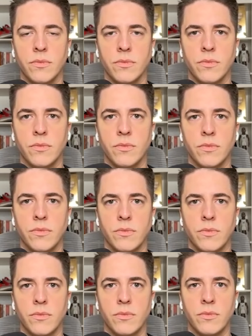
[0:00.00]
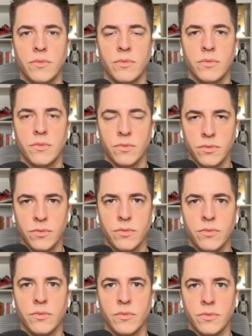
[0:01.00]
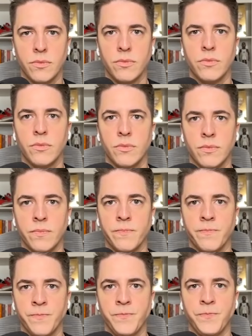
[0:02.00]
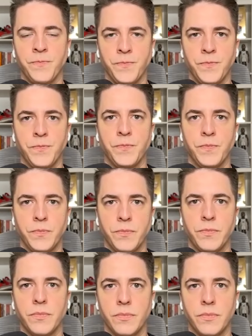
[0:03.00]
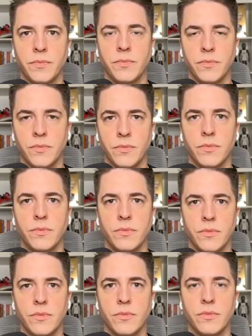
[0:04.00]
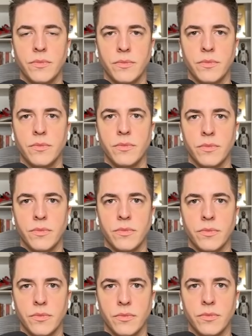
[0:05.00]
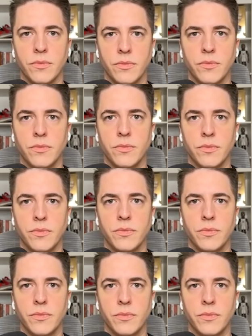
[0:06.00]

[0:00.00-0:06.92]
(silent)